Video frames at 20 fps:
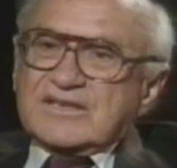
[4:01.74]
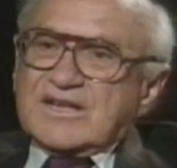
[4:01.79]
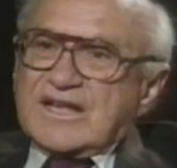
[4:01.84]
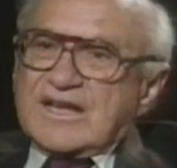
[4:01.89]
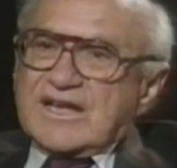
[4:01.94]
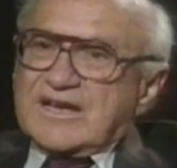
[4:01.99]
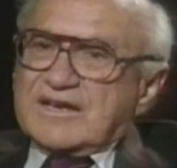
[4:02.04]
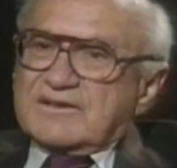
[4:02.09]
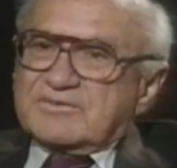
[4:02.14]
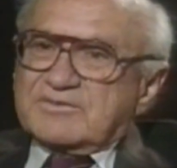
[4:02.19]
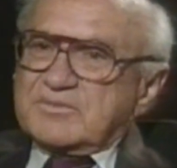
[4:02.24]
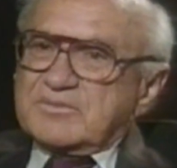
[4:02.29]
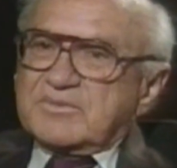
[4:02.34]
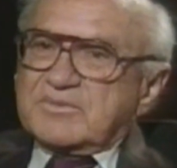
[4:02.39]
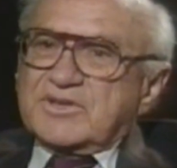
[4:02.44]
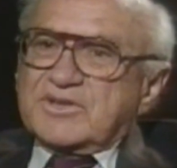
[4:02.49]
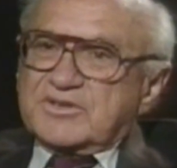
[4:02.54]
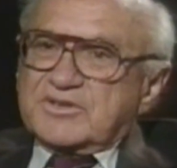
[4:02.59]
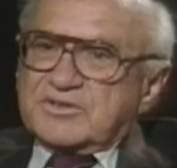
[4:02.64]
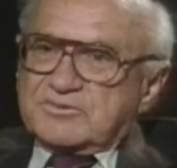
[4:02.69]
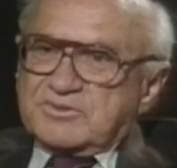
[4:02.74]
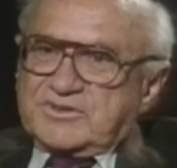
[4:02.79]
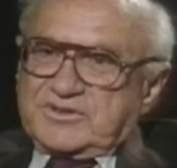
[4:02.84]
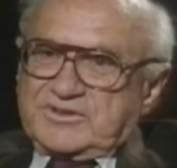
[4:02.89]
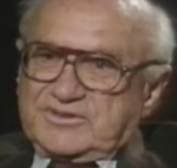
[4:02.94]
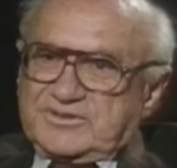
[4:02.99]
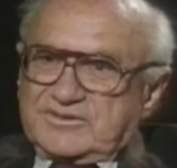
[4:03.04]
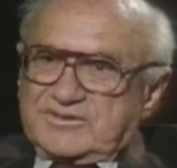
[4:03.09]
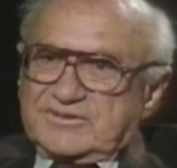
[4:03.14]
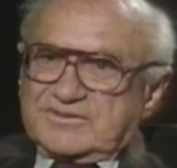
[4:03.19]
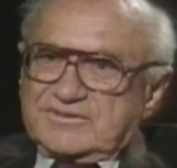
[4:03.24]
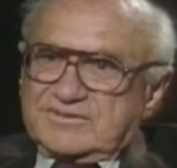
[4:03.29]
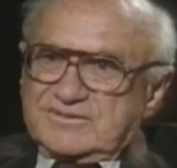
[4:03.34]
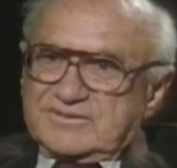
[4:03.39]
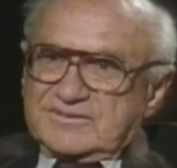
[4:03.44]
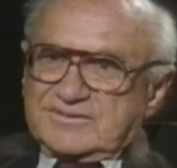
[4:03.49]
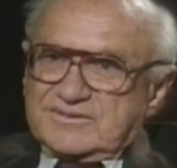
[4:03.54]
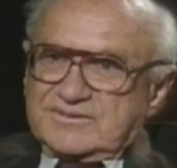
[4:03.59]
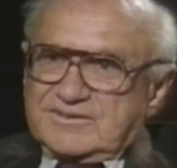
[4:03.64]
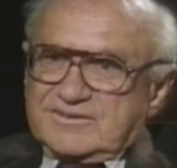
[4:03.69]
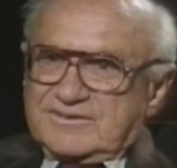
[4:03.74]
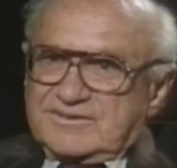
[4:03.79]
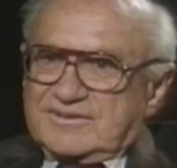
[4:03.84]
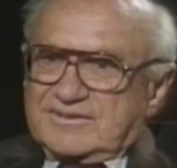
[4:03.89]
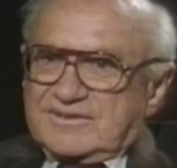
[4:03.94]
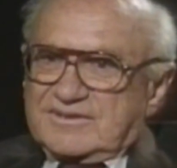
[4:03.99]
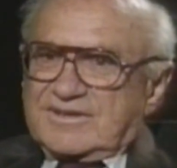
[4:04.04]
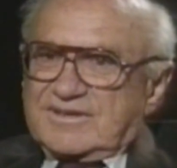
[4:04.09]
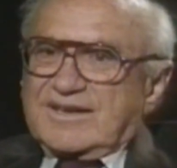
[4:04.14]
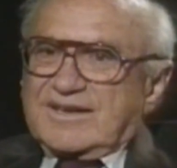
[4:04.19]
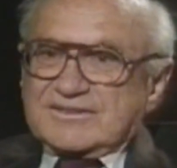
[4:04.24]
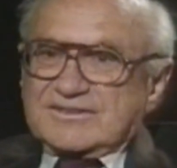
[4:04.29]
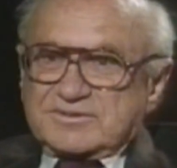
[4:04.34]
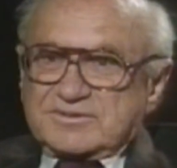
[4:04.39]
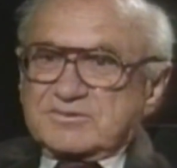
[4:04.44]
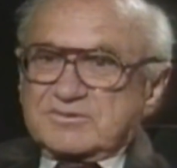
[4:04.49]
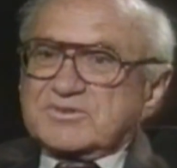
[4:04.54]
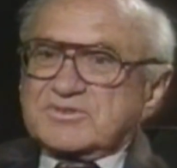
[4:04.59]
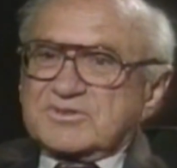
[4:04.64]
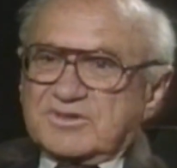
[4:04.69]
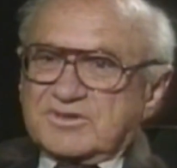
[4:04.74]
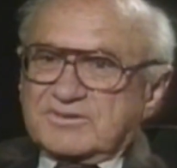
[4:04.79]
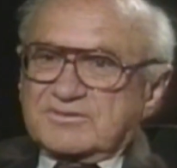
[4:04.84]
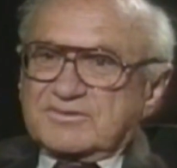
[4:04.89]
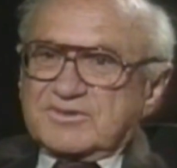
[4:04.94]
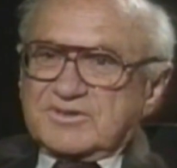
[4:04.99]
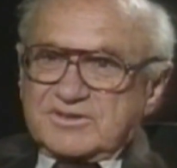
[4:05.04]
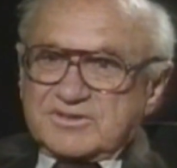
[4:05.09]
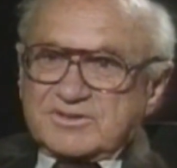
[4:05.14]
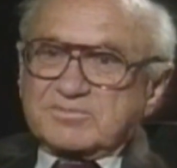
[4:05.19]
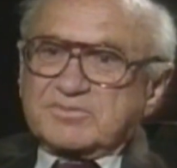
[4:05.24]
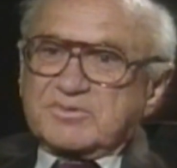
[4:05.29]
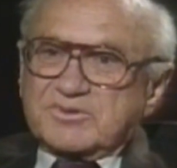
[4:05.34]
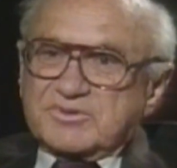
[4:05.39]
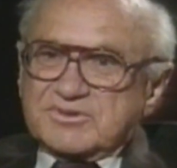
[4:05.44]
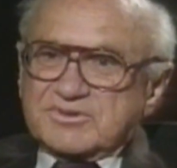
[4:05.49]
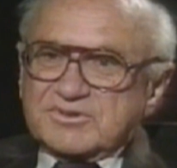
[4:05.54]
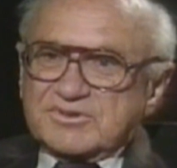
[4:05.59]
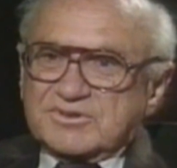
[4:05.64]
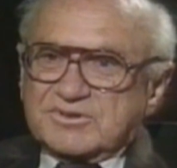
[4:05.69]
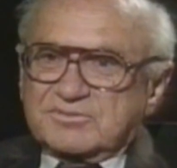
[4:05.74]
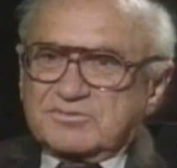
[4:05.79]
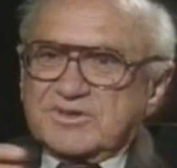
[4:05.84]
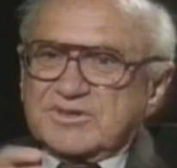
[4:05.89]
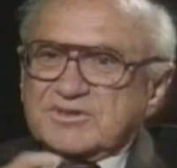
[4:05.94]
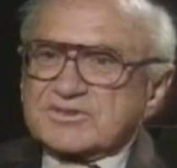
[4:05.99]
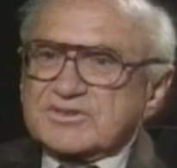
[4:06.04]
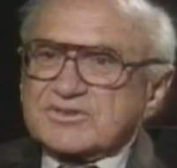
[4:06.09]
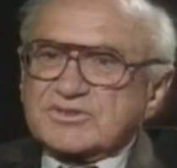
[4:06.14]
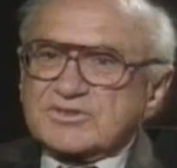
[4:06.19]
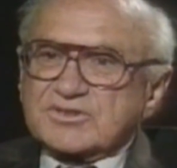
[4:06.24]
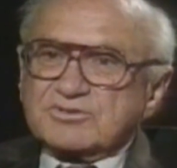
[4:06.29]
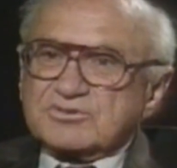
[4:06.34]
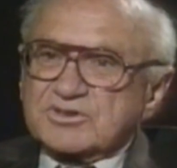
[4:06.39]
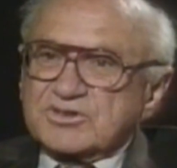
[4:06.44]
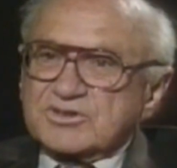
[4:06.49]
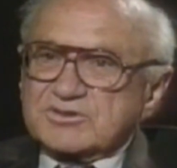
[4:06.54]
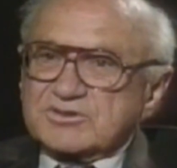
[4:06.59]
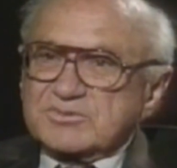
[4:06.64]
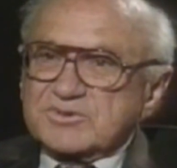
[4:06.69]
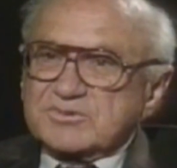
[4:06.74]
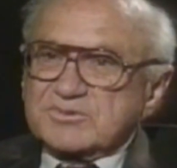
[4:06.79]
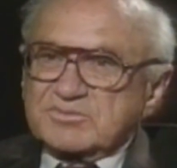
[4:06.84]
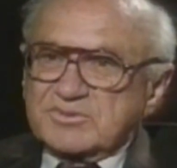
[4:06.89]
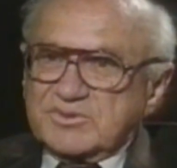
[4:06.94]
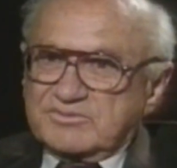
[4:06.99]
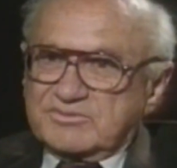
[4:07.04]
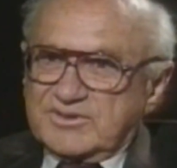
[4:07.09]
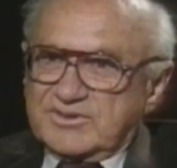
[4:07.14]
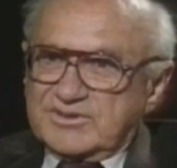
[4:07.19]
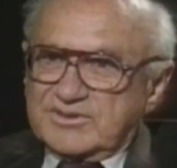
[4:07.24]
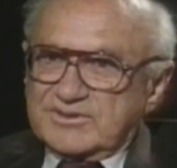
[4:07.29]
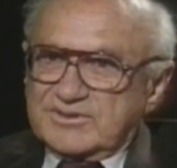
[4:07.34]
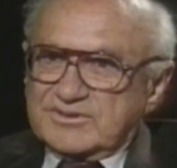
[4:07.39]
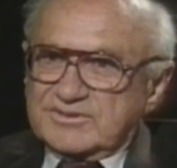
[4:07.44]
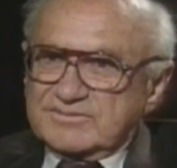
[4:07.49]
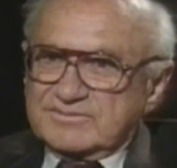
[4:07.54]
Everybody agrees, as a result of the experience in the West, that socialism has been a failure.